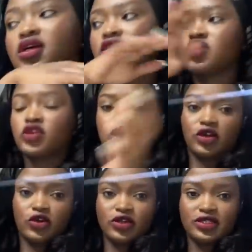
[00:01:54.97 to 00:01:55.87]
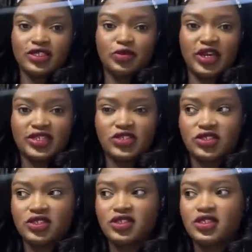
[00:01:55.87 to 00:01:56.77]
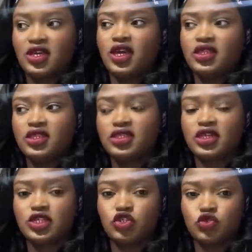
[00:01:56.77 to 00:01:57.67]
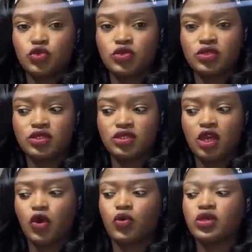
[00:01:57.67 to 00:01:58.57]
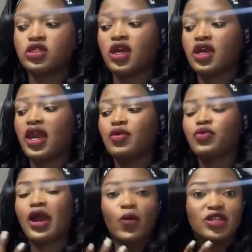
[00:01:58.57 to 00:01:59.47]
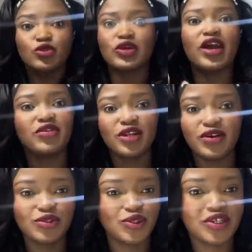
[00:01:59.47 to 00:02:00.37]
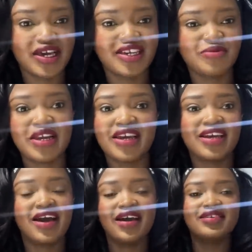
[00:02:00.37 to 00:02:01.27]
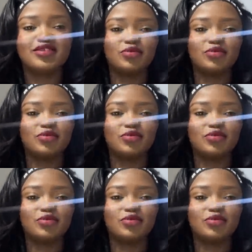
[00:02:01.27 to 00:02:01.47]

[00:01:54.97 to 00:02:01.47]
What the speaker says: So I got all these packages. These are shoes, which I really want to show you guys, but I can't